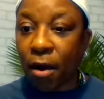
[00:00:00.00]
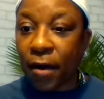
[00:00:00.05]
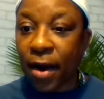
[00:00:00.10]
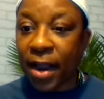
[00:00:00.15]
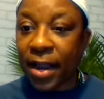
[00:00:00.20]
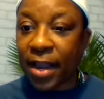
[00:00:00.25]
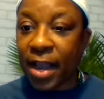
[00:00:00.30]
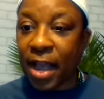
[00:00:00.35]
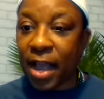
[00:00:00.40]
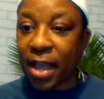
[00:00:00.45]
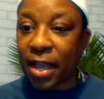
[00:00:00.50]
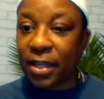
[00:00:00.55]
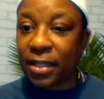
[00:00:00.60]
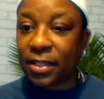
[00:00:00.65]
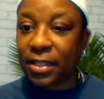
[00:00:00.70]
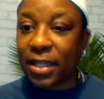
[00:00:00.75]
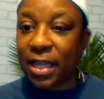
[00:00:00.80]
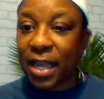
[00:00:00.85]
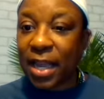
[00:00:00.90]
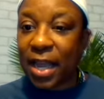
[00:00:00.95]
All right,
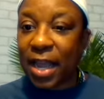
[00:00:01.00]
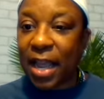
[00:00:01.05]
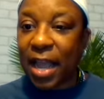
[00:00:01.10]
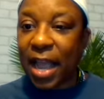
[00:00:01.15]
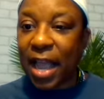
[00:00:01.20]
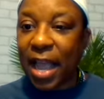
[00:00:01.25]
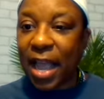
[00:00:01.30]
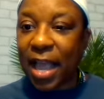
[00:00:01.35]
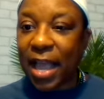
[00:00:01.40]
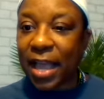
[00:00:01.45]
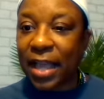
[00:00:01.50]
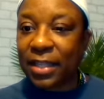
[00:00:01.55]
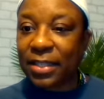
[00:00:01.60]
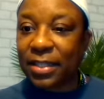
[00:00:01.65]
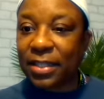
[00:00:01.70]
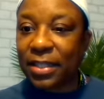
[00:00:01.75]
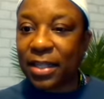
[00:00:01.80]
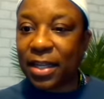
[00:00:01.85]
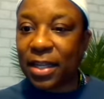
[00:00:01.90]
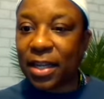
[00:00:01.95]
guys.
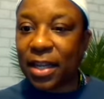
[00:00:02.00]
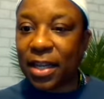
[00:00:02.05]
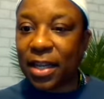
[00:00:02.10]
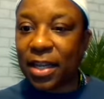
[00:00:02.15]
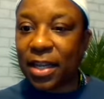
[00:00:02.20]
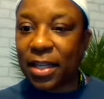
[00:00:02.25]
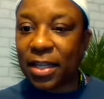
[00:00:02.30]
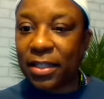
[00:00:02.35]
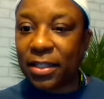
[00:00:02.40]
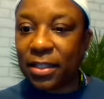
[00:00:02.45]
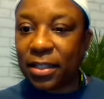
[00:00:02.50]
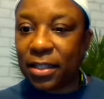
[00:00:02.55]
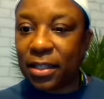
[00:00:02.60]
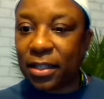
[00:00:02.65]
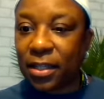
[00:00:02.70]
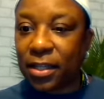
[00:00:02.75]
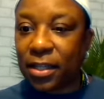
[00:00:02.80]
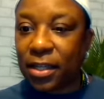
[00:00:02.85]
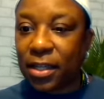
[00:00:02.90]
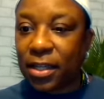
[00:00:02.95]

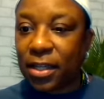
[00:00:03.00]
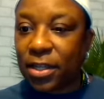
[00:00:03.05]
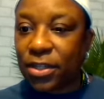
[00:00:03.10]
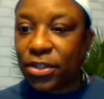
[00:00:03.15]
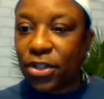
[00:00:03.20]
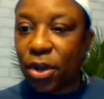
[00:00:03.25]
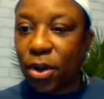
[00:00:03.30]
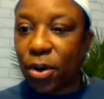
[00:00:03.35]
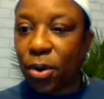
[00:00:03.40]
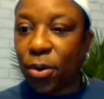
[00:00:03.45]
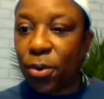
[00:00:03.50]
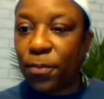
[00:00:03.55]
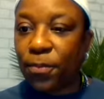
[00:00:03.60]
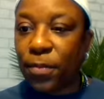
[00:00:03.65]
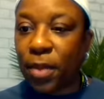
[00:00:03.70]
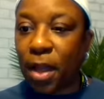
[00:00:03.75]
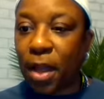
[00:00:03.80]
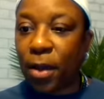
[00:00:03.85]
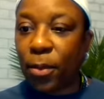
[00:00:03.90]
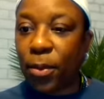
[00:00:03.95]
Excellent.
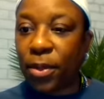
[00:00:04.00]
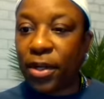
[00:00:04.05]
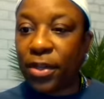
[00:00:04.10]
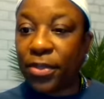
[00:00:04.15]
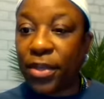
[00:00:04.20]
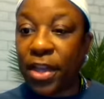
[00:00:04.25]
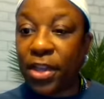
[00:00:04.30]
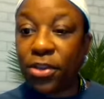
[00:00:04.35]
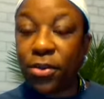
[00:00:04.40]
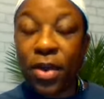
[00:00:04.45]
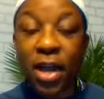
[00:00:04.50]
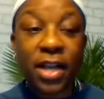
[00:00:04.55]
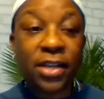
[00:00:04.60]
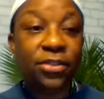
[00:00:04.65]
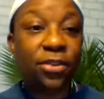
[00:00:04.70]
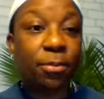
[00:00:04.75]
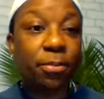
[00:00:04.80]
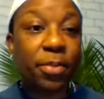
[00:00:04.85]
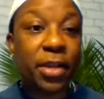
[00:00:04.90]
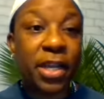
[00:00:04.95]
So I want to thank you
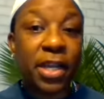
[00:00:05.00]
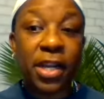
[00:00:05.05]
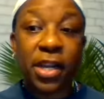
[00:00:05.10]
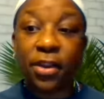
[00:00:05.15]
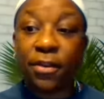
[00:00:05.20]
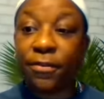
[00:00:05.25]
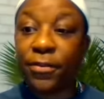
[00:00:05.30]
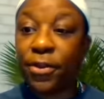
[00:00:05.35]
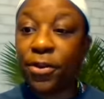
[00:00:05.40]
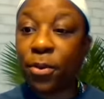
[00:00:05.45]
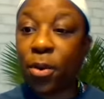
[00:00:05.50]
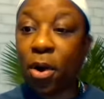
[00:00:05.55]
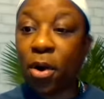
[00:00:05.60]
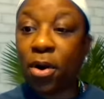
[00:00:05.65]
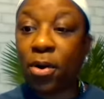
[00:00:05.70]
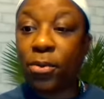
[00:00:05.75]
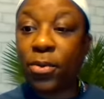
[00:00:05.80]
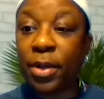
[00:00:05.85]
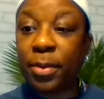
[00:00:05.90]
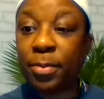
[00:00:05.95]
guys for being here. If you
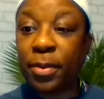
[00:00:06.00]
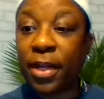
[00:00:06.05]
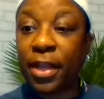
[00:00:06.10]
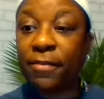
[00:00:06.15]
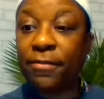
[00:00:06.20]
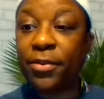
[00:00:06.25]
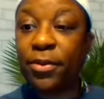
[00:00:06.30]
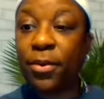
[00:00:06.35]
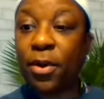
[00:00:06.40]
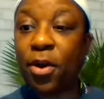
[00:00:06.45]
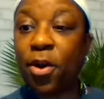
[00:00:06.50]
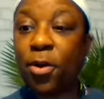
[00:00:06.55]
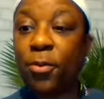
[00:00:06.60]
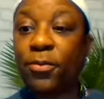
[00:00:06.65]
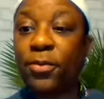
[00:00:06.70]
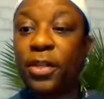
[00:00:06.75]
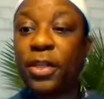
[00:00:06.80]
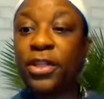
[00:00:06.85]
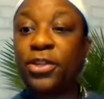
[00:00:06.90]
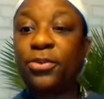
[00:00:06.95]
are a replay viewer,
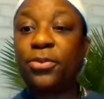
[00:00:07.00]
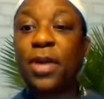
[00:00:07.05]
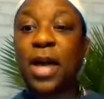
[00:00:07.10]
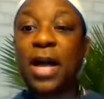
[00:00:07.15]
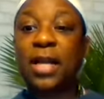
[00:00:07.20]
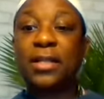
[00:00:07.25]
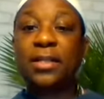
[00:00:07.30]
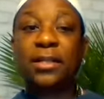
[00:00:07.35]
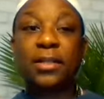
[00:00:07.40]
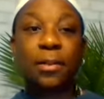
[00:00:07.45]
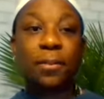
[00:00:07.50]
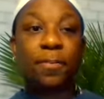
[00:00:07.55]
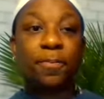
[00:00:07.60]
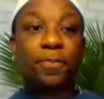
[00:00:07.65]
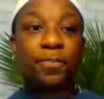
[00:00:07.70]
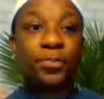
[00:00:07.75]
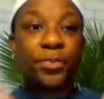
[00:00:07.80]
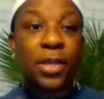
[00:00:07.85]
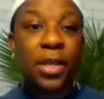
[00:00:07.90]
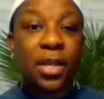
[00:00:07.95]
hopefully you got
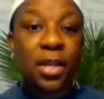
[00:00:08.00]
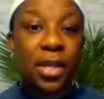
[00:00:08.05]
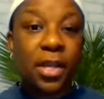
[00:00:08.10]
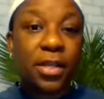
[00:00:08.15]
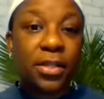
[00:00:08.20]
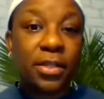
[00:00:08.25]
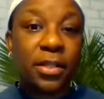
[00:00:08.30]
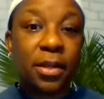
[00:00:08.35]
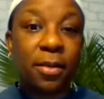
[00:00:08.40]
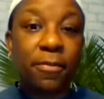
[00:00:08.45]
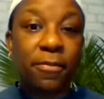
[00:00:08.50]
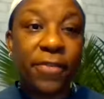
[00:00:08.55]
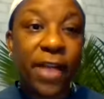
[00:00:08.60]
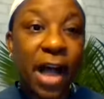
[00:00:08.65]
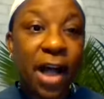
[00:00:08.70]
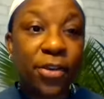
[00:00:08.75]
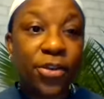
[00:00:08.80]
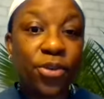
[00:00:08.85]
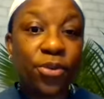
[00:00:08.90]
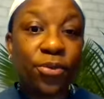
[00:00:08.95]
some some
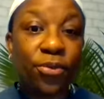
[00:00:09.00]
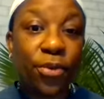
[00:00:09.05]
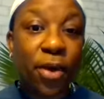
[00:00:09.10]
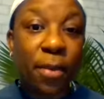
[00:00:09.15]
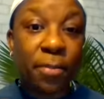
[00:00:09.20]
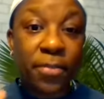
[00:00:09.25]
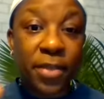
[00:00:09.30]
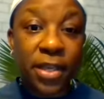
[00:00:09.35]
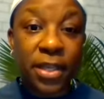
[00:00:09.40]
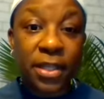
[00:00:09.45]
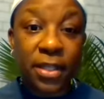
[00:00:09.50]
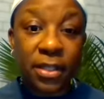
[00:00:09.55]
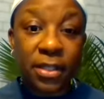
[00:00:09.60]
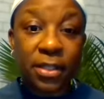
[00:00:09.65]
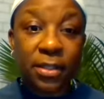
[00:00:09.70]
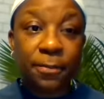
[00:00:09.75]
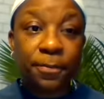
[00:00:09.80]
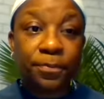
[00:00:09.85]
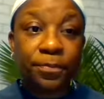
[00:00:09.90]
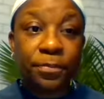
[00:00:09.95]
value from
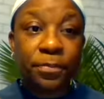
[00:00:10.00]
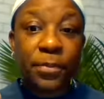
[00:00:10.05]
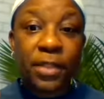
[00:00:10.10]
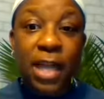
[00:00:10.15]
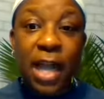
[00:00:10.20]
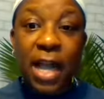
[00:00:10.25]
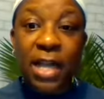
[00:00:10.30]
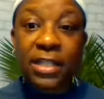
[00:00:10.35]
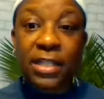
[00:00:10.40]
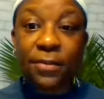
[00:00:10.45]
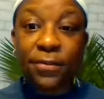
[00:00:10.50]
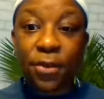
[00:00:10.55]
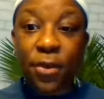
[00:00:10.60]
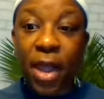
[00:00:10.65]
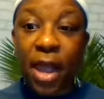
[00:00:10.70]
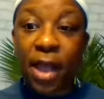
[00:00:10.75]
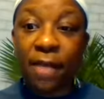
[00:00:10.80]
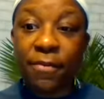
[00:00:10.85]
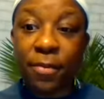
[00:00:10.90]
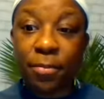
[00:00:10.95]
this. Guys, if
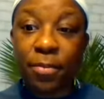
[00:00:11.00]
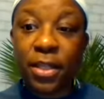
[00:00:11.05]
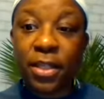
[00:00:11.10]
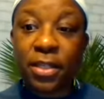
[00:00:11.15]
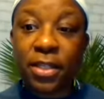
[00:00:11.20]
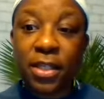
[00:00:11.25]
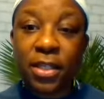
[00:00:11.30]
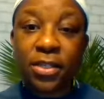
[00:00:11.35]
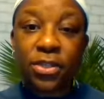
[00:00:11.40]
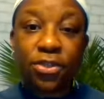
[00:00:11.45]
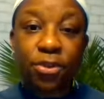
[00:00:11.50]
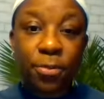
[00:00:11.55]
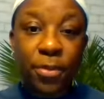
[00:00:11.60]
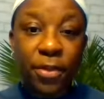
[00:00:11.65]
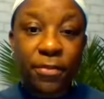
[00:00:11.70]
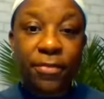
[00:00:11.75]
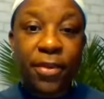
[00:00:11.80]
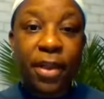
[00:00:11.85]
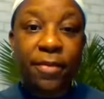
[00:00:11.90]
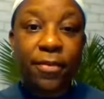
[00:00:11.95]
you have a business, do
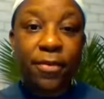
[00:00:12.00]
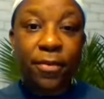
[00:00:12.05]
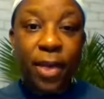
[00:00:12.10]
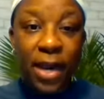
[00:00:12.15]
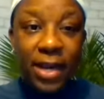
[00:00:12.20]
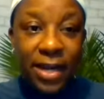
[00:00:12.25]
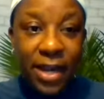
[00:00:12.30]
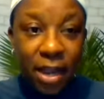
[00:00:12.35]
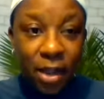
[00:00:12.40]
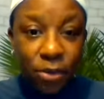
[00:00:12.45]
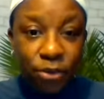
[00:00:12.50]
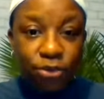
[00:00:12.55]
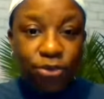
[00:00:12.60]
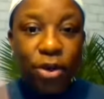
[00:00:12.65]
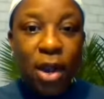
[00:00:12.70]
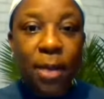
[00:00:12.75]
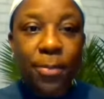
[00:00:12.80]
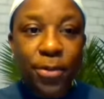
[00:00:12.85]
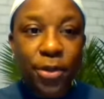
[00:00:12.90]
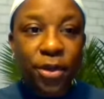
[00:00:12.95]
me a favor right now.
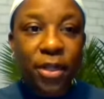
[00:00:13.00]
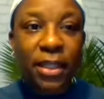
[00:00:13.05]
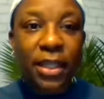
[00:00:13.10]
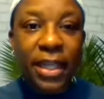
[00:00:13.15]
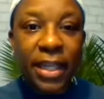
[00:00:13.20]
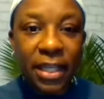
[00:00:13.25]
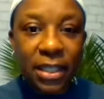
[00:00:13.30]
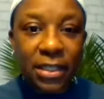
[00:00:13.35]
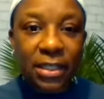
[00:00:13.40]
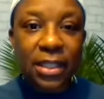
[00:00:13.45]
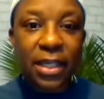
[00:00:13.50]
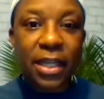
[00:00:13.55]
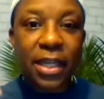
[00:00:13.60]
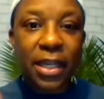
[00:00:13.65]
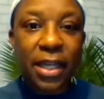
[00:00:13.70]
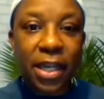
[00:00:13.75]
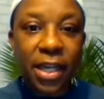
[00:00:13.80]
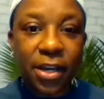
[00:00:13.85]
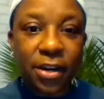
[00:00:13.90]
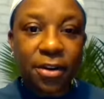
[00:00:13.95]
Drop your links
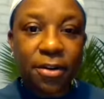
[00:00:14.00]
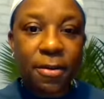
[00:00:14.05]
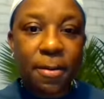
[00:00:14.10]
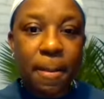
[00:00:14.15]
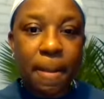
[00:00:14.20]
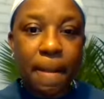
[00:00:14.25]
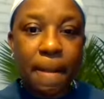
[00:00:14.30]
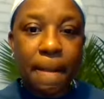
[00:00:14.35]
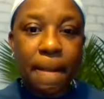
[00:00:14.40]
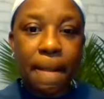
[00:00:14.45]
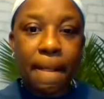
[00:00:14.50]
in here.